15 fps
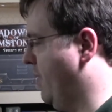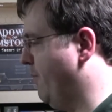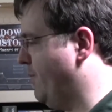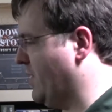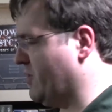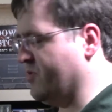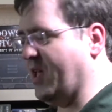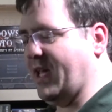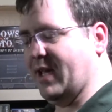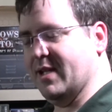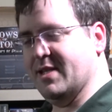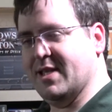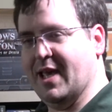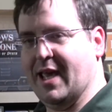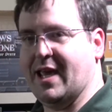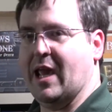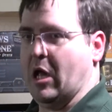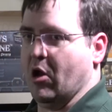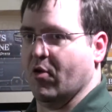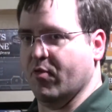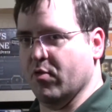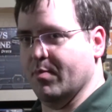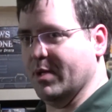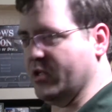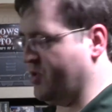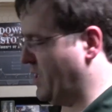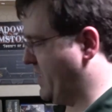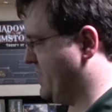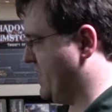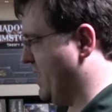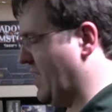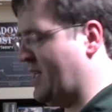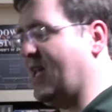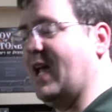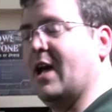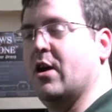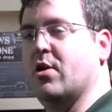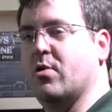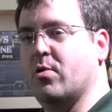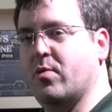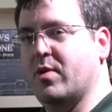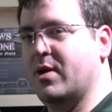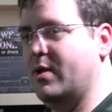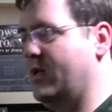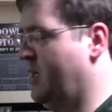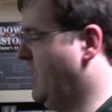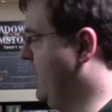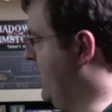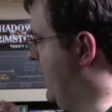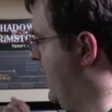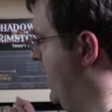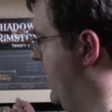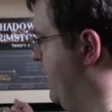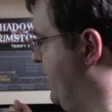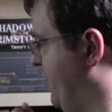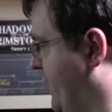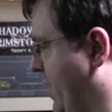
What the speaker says: building and taking over buildings in the town. You